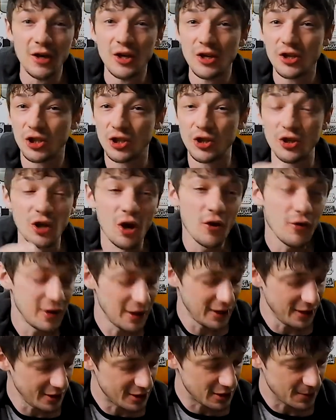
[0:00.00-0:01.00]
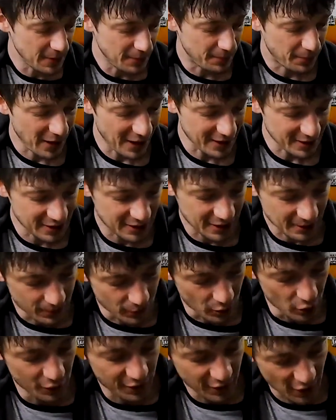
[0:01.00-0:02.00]
So you don't need to be practicing
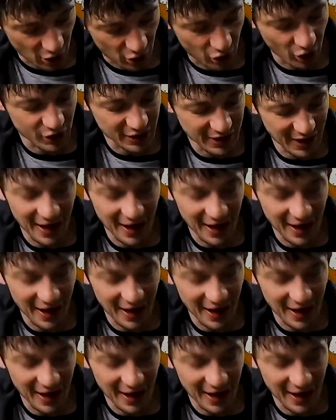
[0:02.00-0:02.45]
moving across